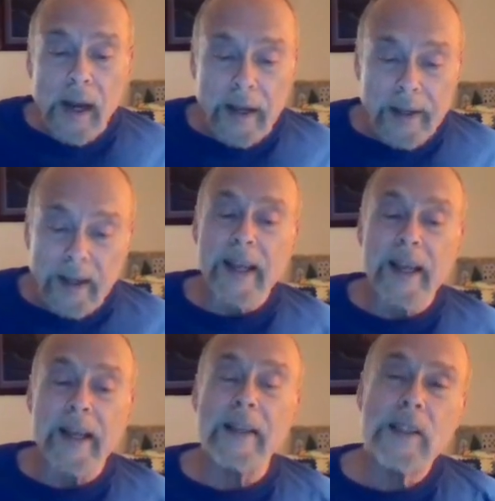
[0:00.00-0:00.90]

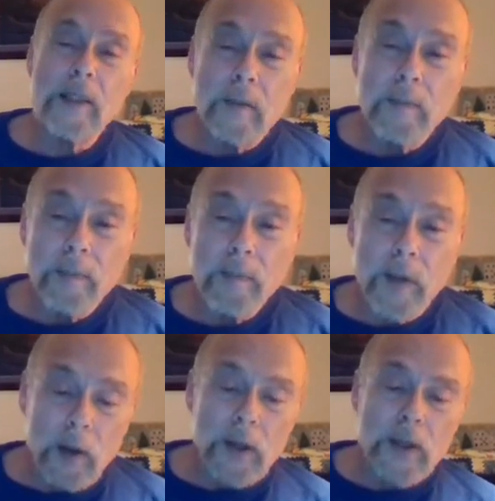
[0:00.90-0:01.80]
Unless
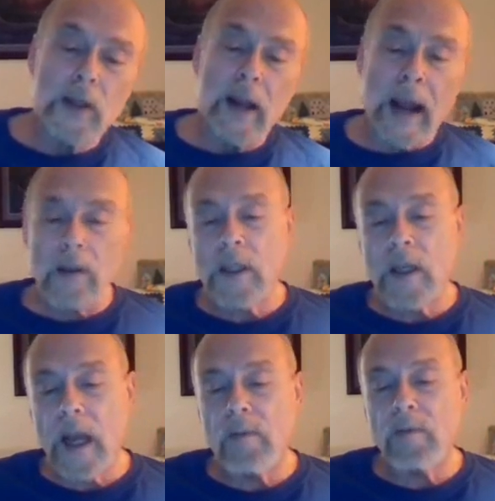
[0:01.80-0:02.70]
there is an
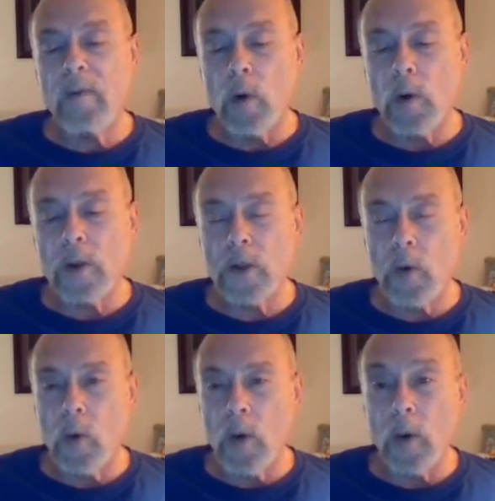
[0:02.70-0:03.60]
outside
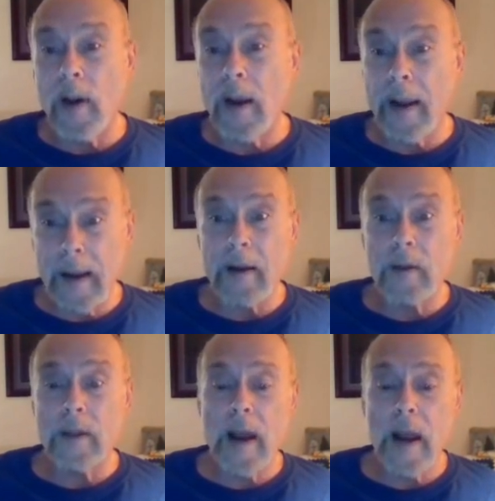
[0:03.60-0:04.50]
force or an
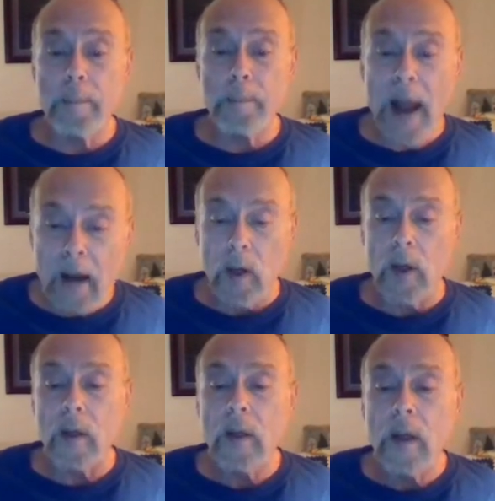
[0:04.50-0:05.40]
outside
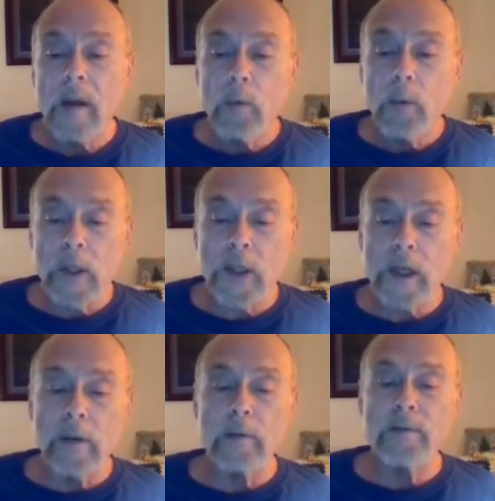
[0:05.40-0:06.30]
power which
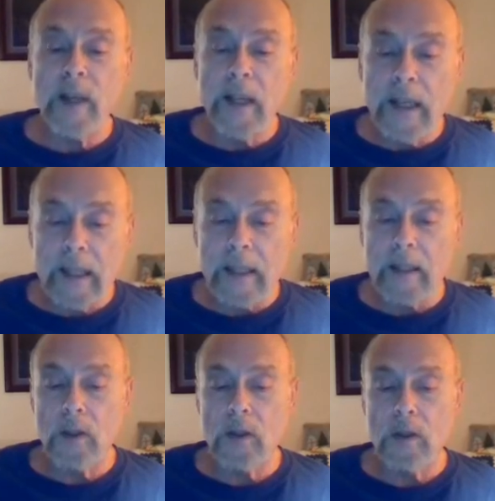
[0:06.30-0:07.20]

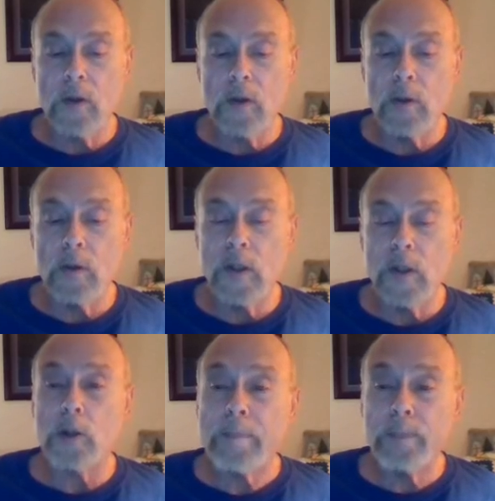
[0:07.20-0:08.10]
intervenes to
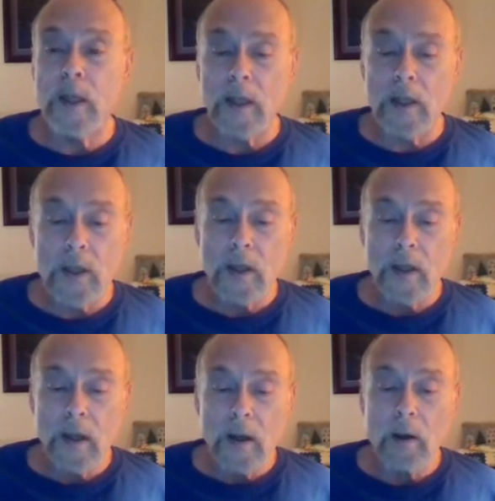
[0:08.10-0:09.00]
disrupt this
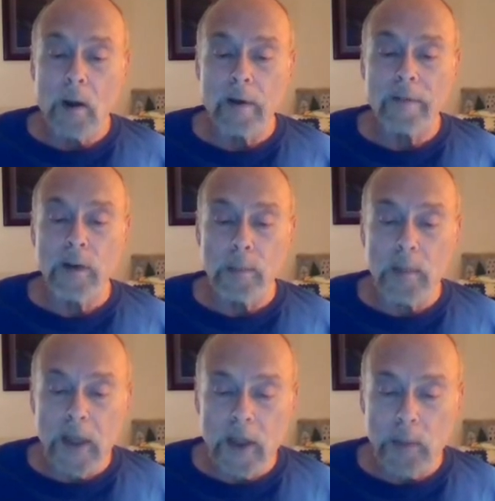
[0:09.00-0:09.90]
law of
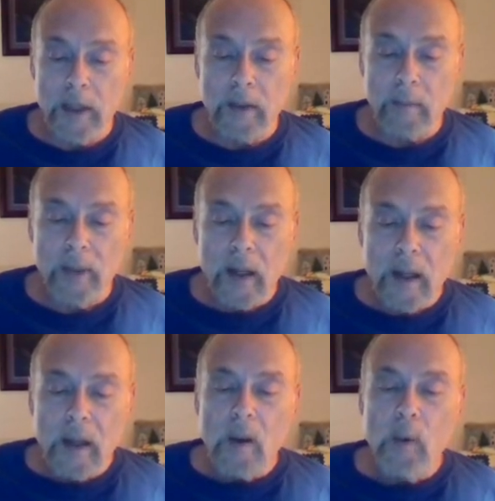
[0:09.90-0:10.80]
diminishment,
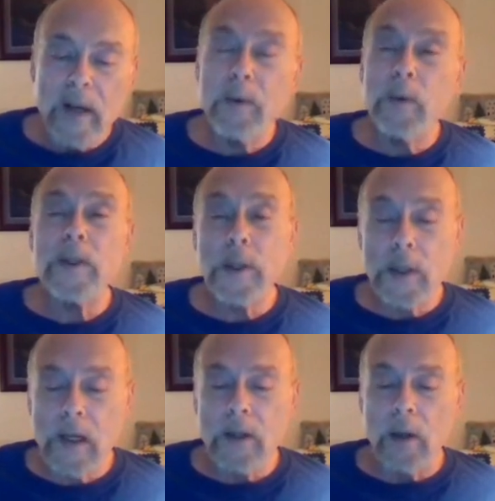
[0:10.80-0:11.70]
we will
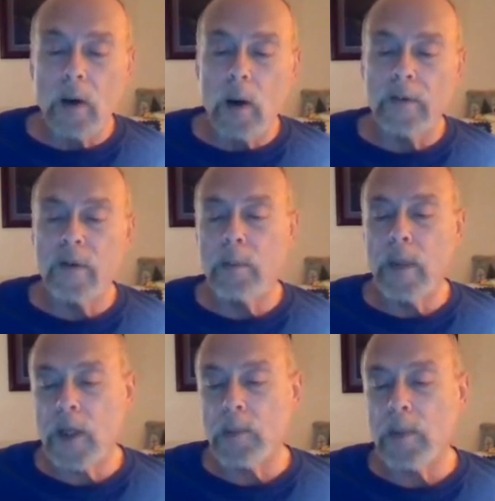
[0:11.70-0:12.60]
see the law of
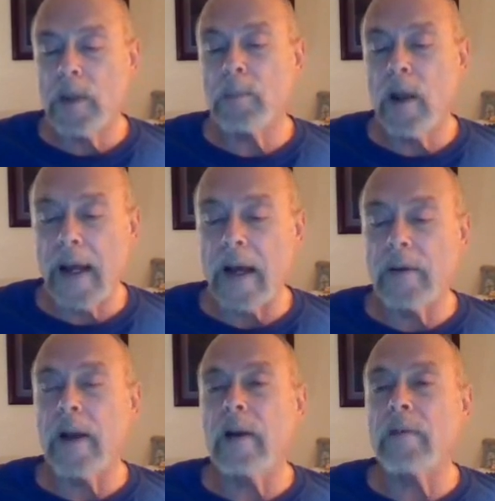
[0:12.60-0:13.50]
diminishment play
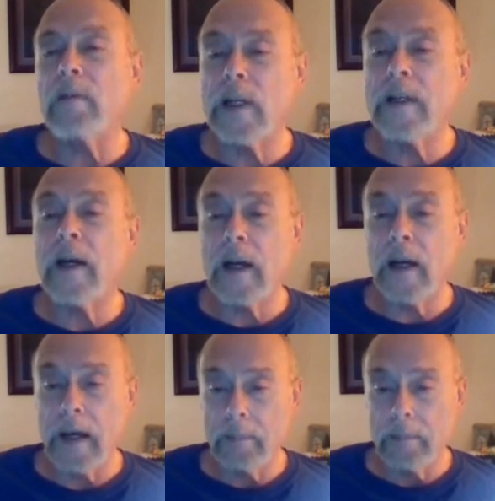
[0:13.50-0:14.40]
out every time